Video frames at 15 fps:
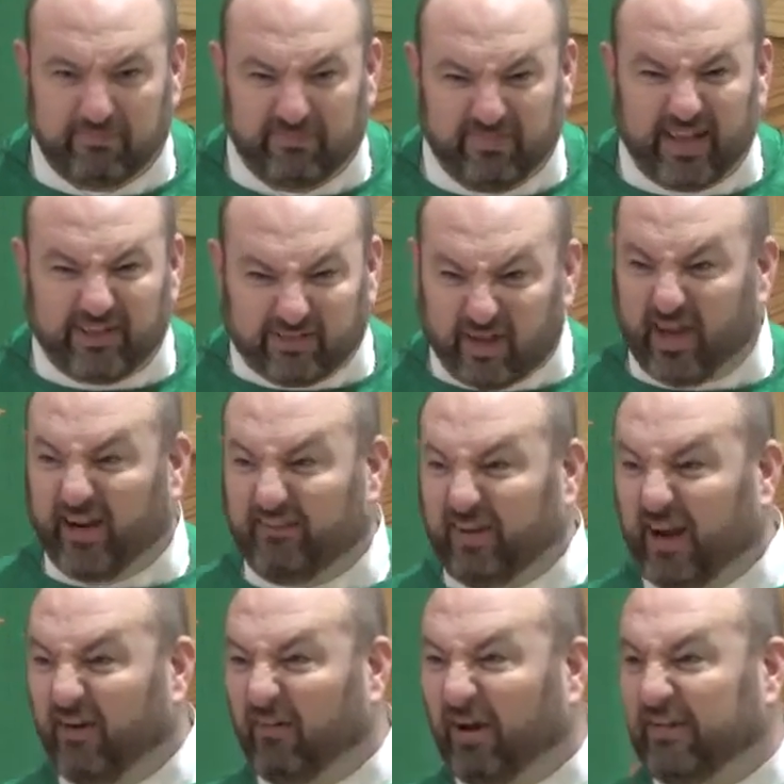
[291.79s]
That's kind of
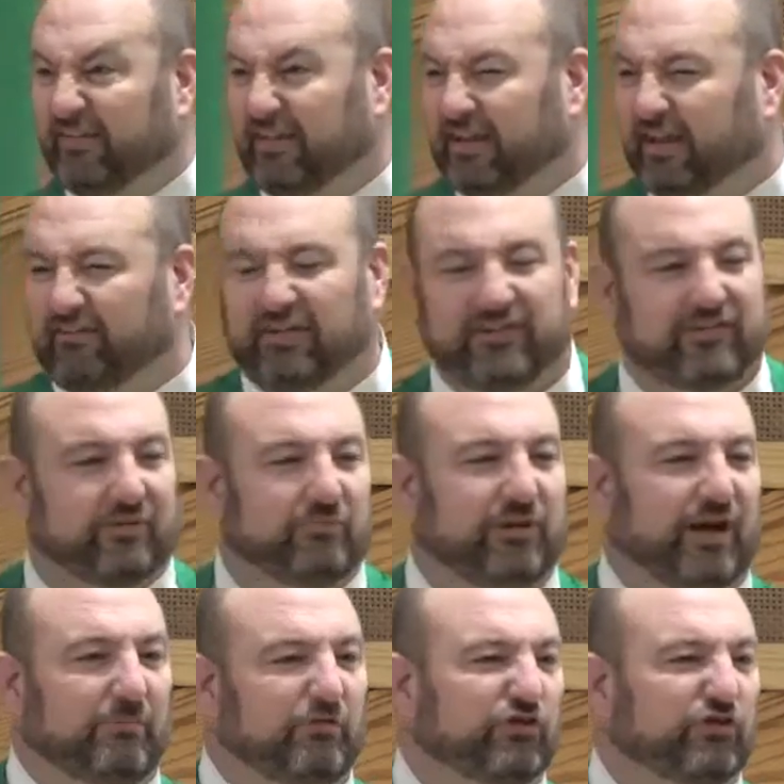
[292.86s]
how I think of it.